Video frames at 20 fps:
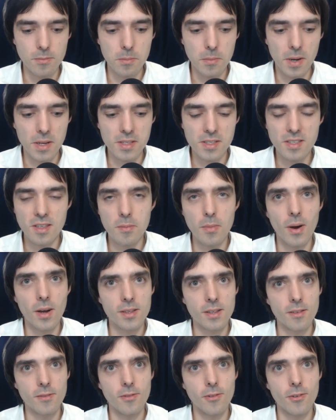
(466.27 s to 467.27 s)
easy
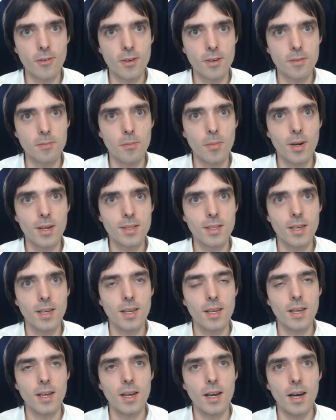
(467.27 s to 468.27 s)
battle for. But
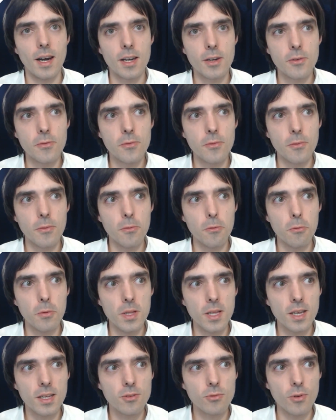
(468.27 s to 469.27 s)
are you
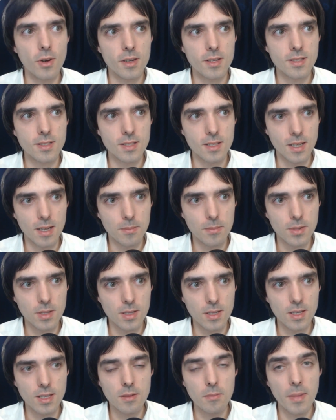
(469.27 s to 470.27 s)
willing to accept
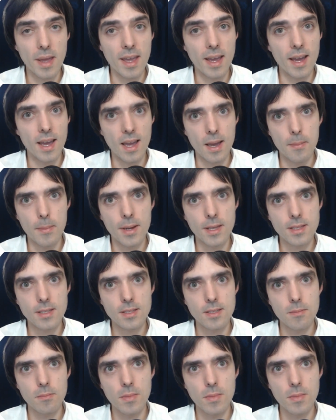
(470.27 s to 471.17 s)
it may happen?